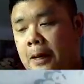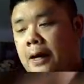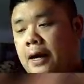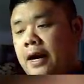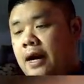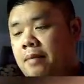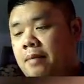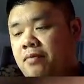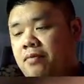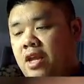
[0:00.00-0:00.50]

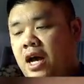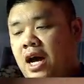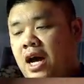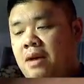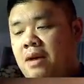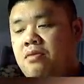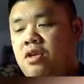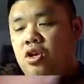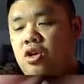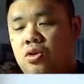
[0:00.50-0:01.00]

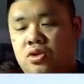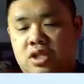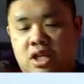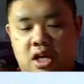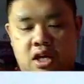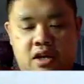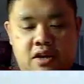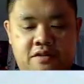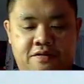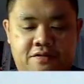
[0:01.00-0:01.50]
I'm
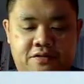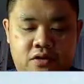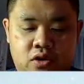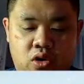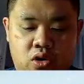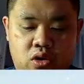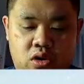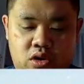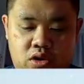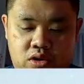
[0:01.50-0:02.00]
using
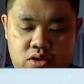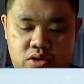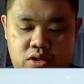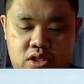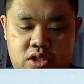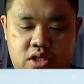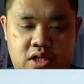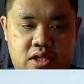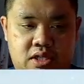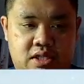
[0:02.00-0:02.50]

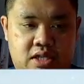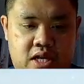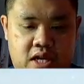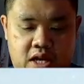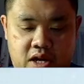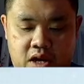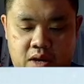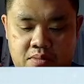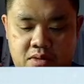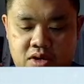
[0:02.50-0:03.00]
florals, let's see
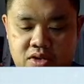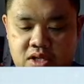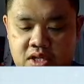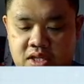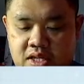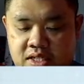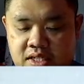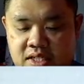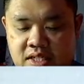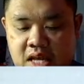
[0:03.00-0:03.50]
here, I'm using
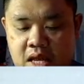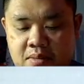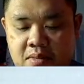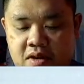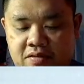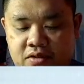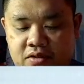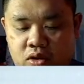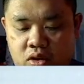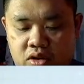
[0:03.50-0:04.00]
the Stamen
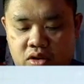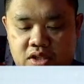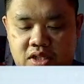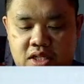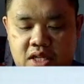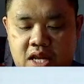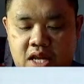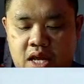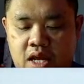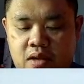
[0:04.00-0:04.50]
Flowers
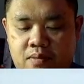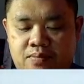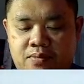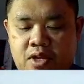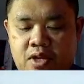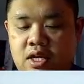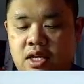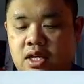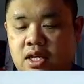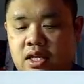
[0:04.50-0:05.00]
today.
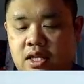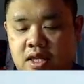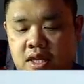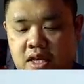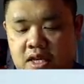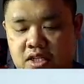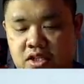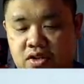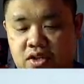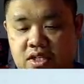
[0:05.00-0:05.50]

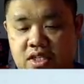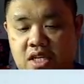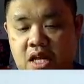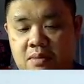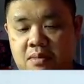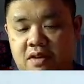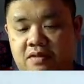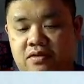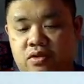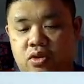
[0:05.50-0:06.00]
These are the
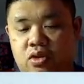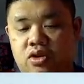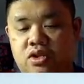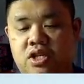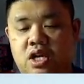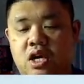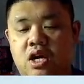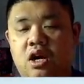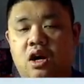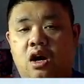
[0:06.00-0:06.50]
Stamen Flowers.
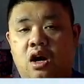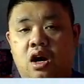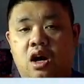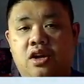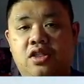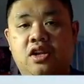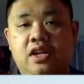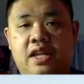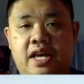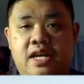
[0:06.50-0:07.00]
All
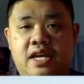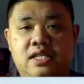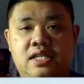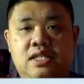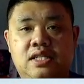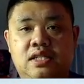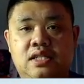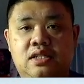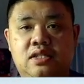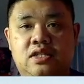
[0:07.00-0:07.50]
the
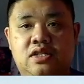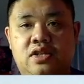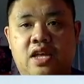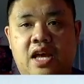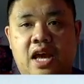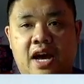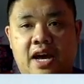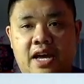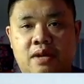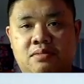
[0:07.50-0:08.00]
links to the
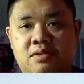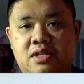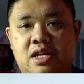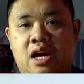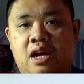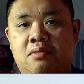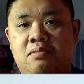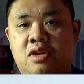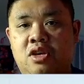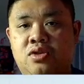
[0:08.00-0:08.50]
items that
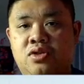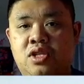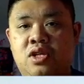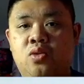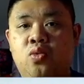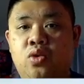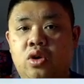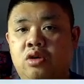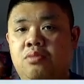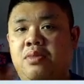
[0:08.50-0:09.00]
I'm
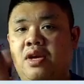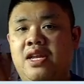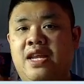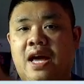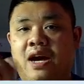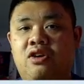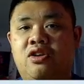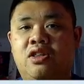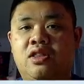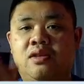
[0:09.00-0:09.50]
using will be
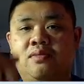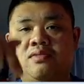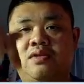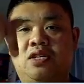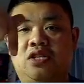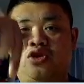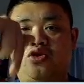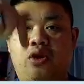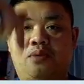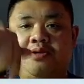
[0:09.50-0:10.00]
down in the
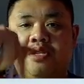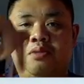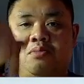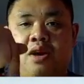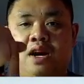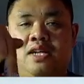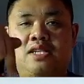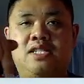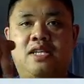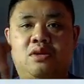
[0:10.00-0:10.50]
description
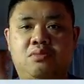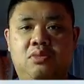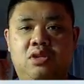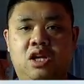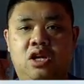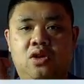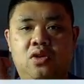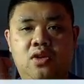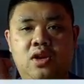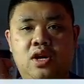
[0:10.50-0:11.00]
box down
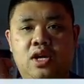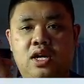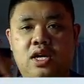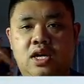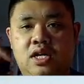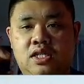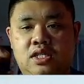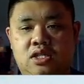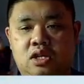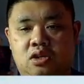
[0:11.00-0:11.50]
below.
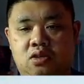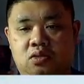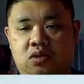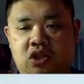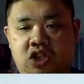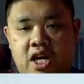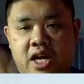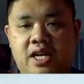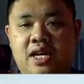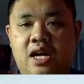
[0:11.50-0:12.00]
So
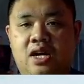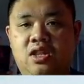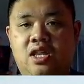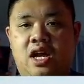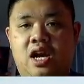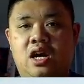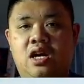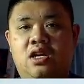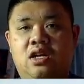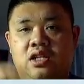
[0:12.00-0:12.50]
check down
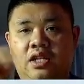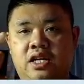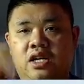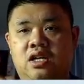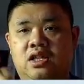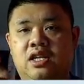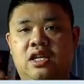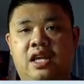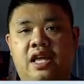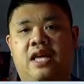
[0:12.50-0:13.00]
there, click
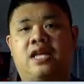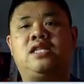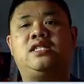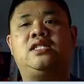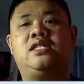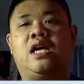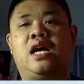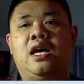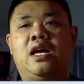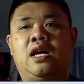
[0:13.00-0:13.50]
on the
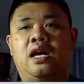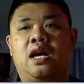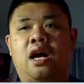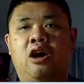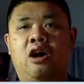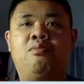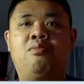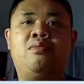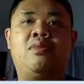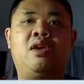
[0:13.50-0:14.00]
links,
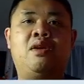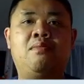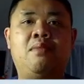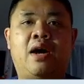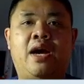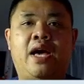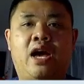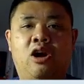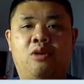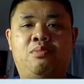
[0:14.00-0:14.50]
help me
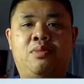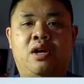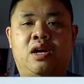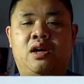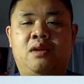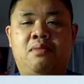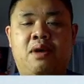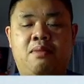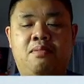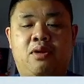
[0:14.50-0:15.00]
by
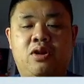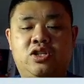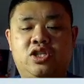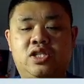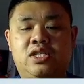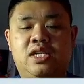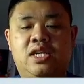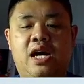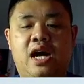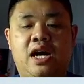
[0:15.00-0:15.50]

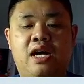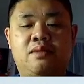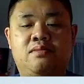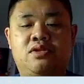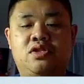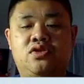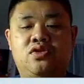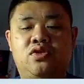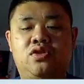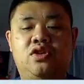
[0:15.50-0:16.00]
purchasing
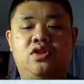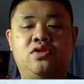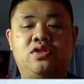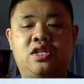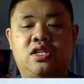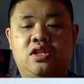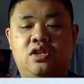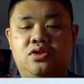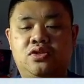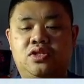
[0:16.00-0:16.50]
items through
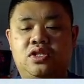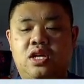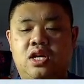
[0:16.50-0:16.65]
using those